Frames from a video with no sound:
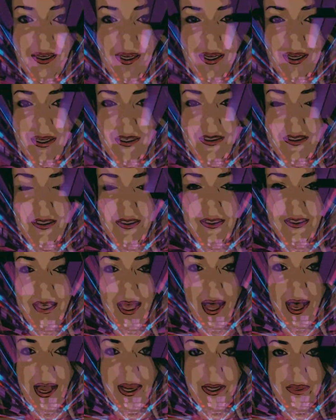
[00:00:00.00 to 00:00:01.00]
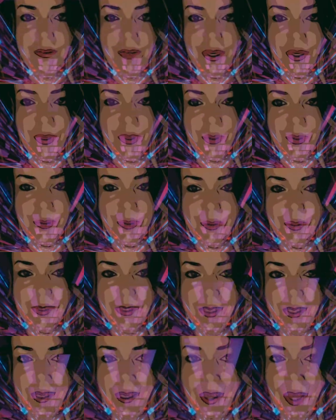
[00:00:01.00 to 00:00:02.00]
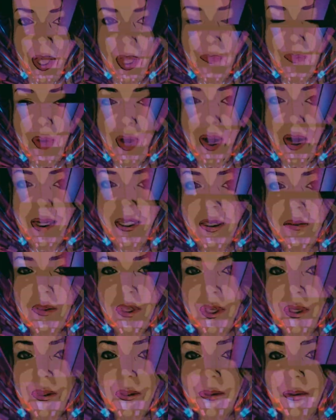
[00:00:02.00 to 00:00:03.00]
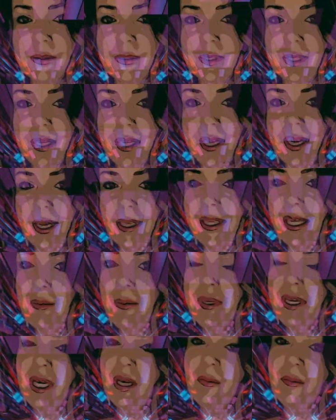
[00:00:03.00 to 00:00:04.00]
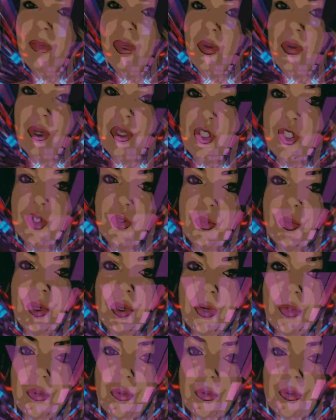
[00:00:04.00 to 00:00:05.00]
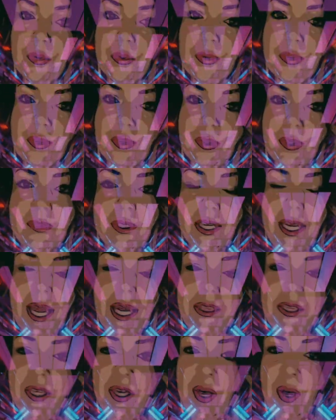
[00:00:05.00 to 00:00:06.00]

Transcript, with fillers: inside of you, a part of you. They become your true and the